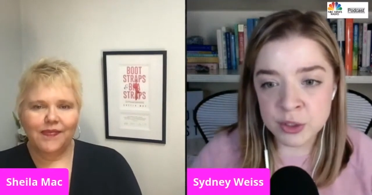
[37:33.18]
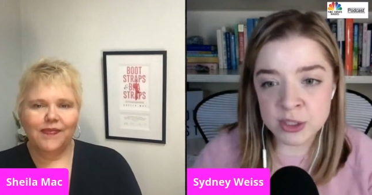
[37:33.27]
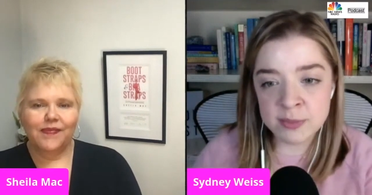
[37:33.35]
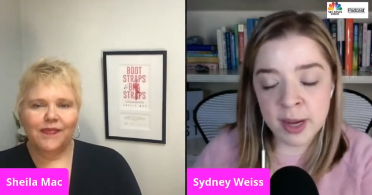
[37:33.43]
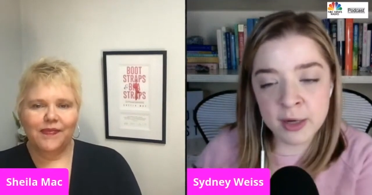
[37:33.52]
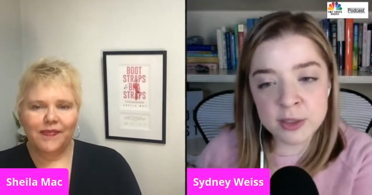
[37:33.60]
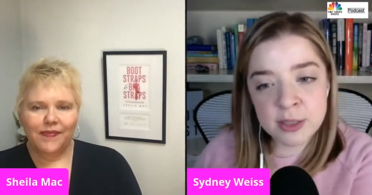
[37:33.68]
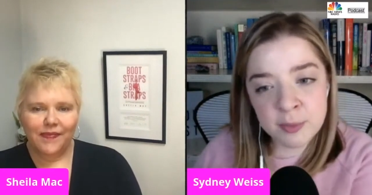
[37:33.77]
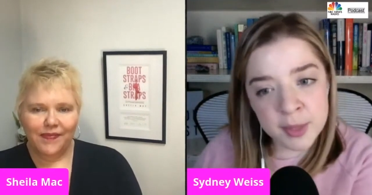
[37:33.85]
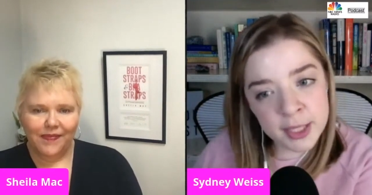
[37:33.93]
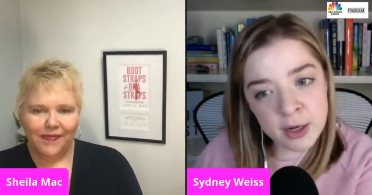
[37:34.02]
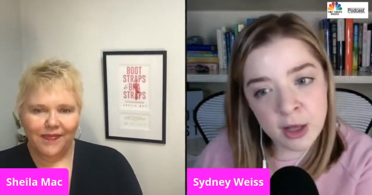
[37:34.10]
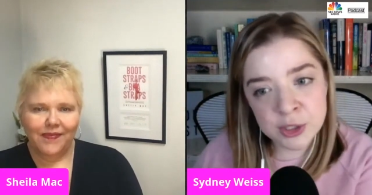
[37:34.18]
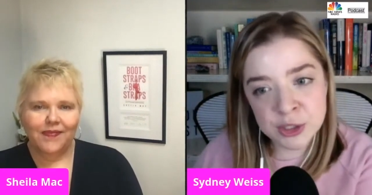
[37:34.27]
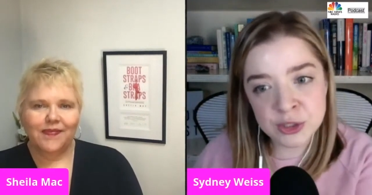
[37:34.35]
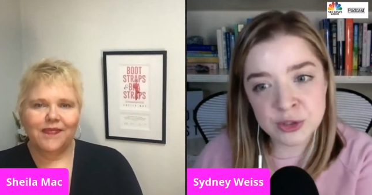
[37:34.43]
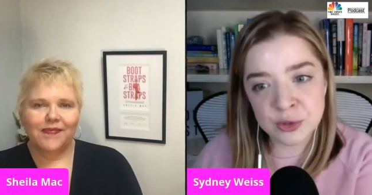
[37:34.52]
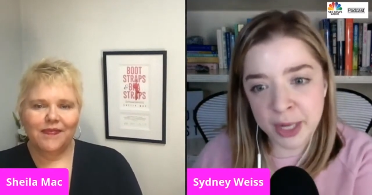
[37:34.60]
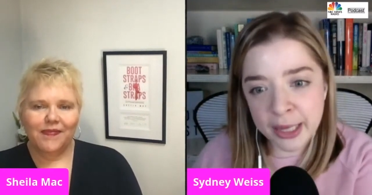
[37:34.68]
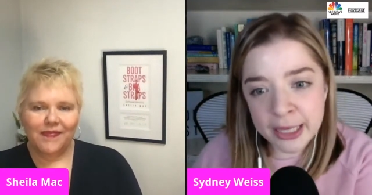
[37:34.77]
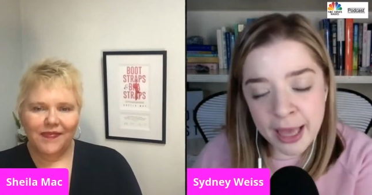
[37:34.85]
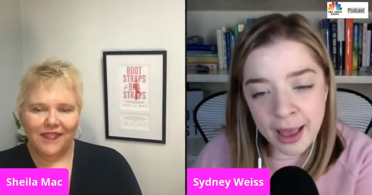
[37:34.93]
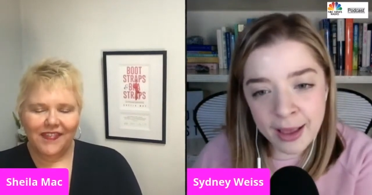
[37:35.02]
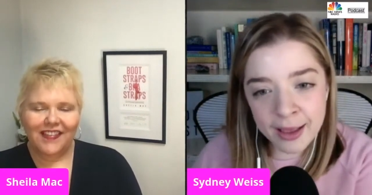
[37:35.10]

Speaker 1: which inspires somebody in Australia.